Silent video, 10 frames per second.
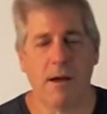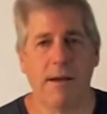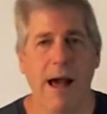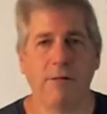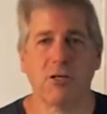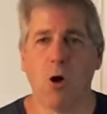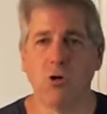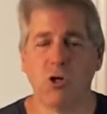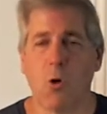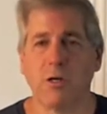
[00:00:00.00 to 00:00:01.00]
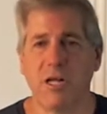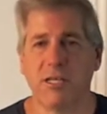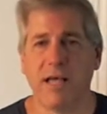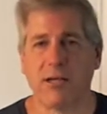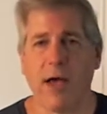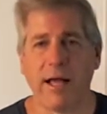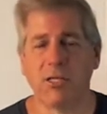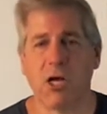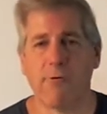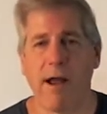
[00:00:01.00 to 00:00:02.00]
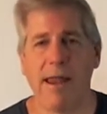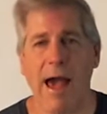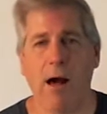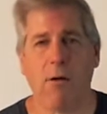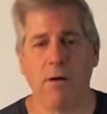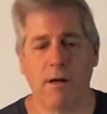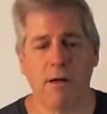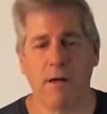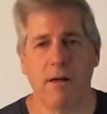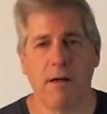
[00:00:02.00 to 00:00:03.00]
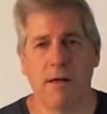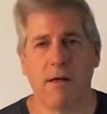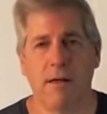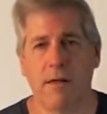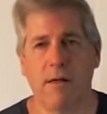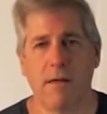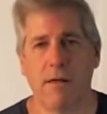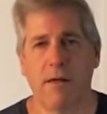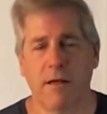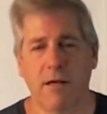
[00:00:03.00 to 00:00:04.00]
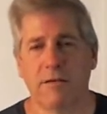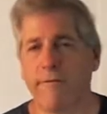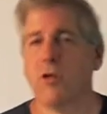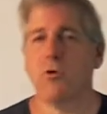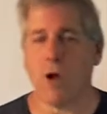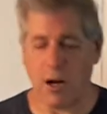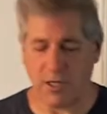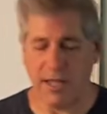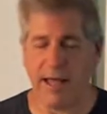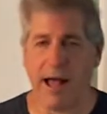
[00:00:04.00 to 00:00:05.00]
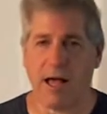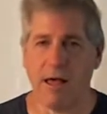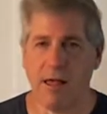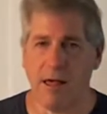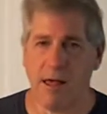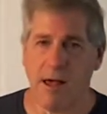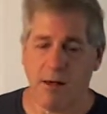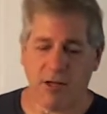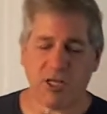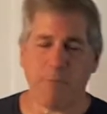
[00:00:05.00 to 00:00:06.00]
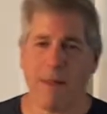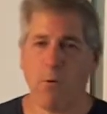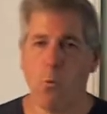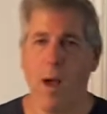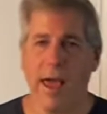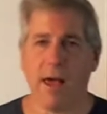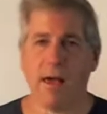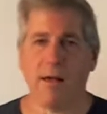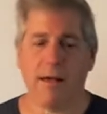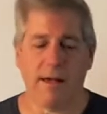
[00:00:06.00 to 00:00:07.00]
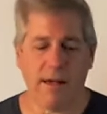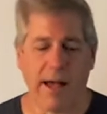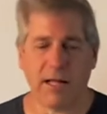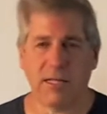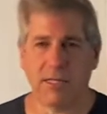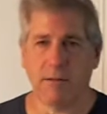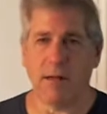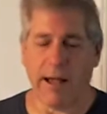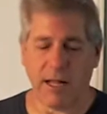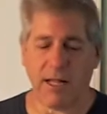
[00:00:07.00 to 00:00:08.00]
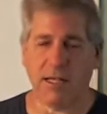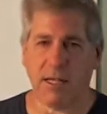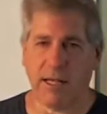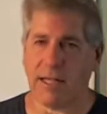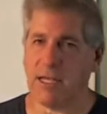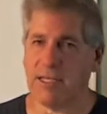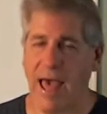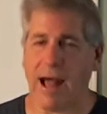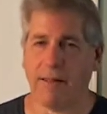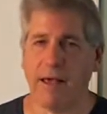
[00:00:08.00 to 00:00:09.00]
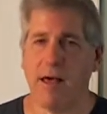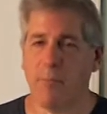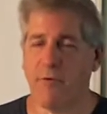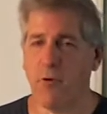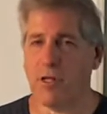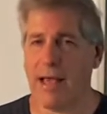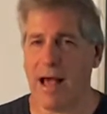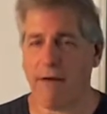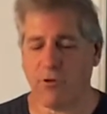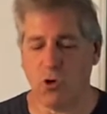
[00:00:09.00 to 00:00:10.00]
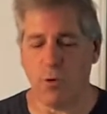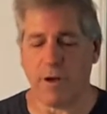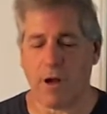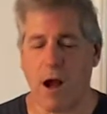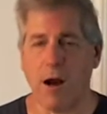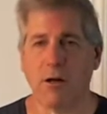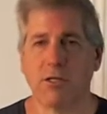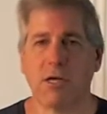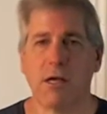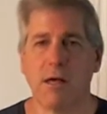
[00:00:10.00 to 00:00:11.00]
Now, there's no jokers in this deck, so I can tell you right now, there's 52 cards in the deck. Just by the weight, I can I can guess exactly. But if you were to take off two of the cards